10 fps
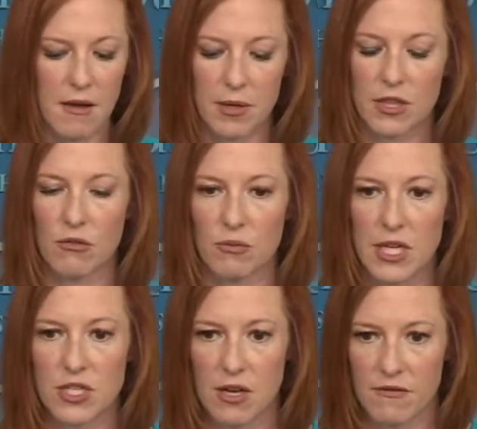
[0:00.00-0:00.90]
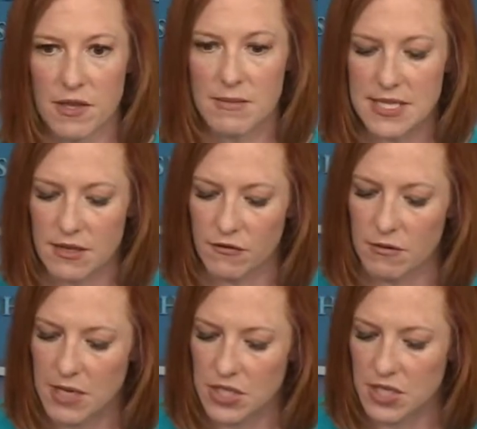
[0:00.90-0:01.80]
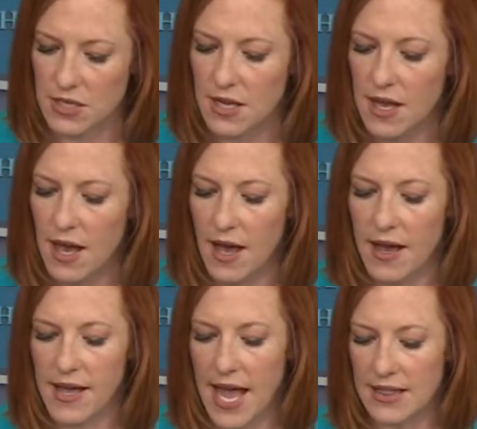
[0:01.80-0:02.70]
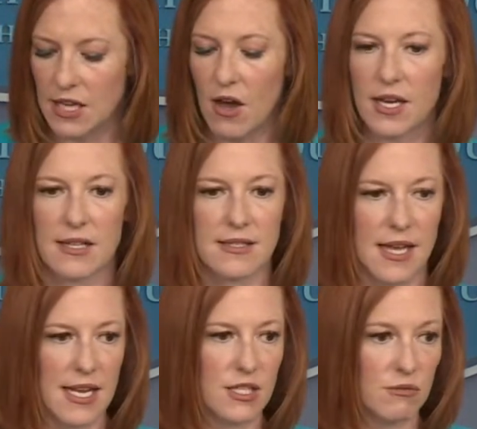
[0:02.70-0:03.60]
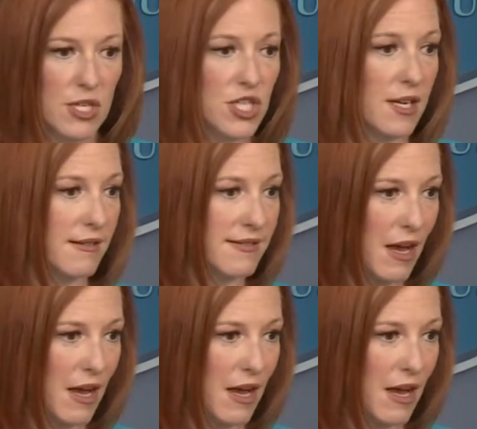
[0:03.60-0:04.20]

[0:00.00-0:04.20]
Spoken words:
but the reach of the misinformation and the audience that it's reaching.